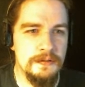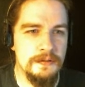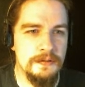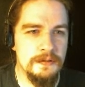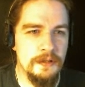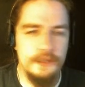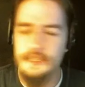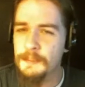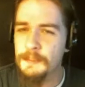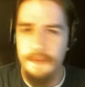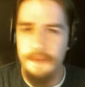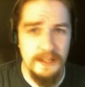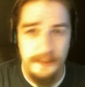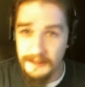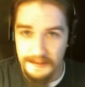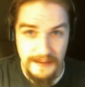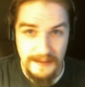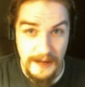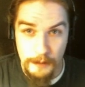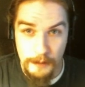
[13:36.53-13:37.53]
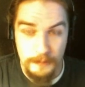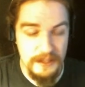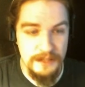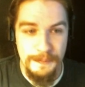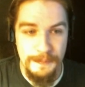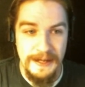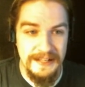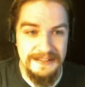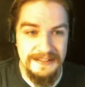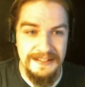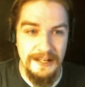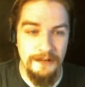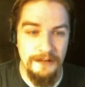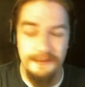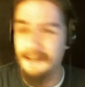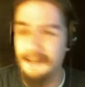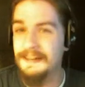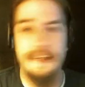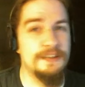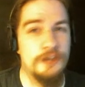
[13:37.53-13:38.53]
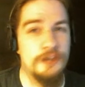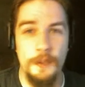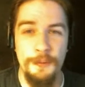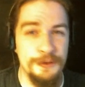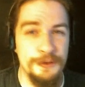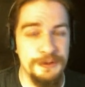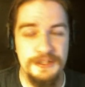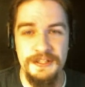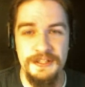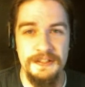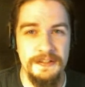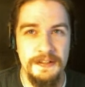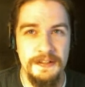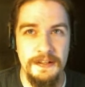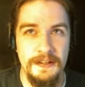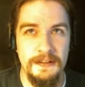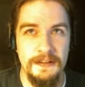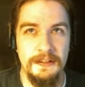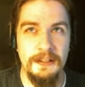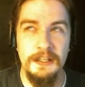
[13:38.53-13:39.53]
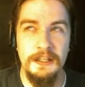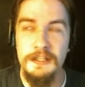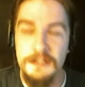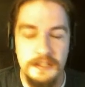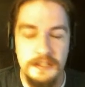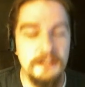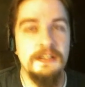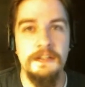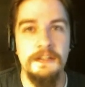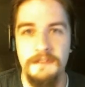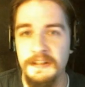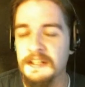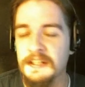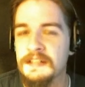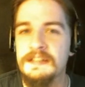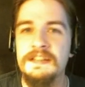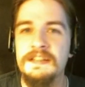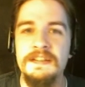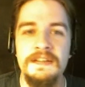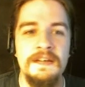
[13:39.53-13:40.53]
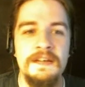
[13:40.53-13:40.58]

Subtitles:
or something like that when it's maxed out, and that's almost insignificant.